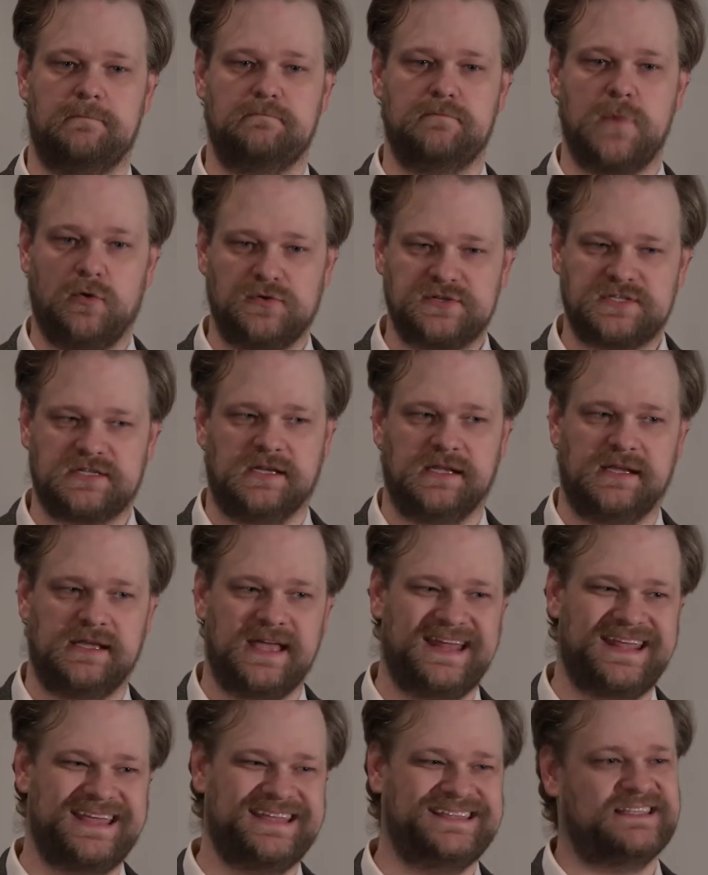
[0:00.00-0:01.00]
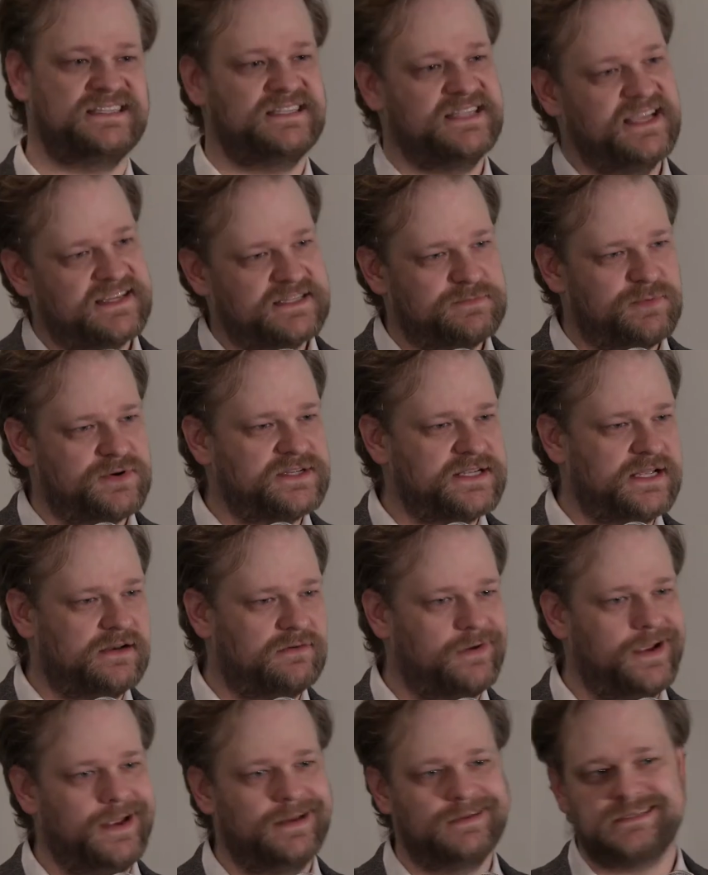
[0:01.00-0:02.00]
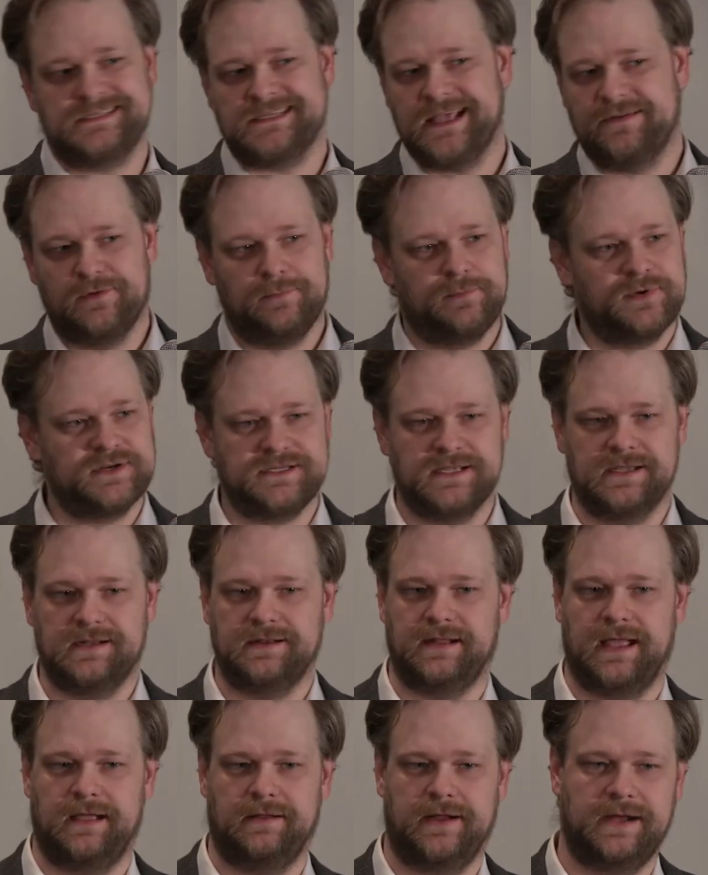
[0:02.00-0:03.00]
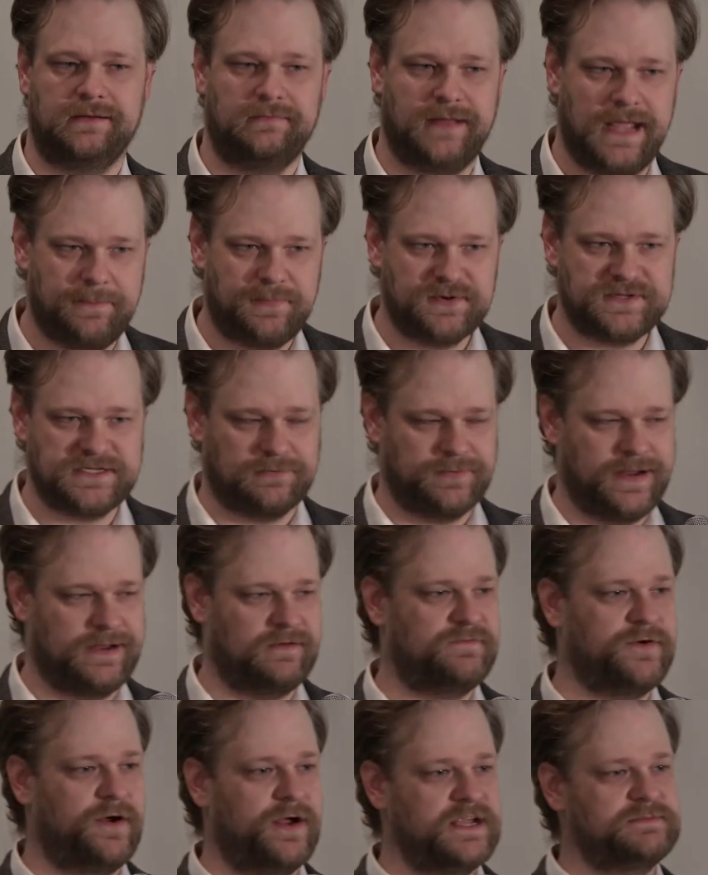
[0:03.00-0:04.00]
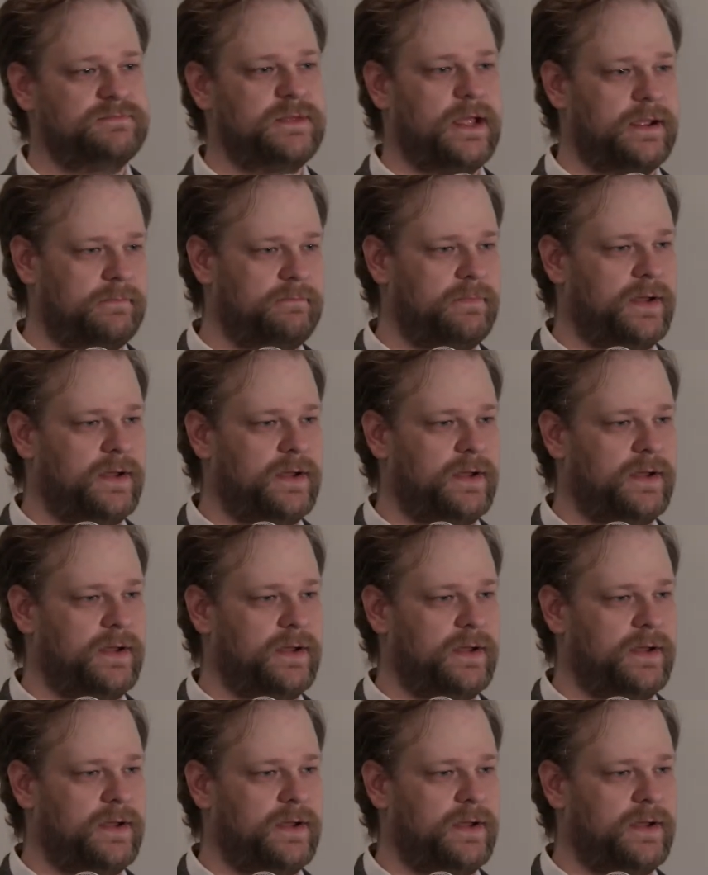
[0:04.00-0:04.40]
mostly at a 6% rate, 7% rate, 8% rate, varies by,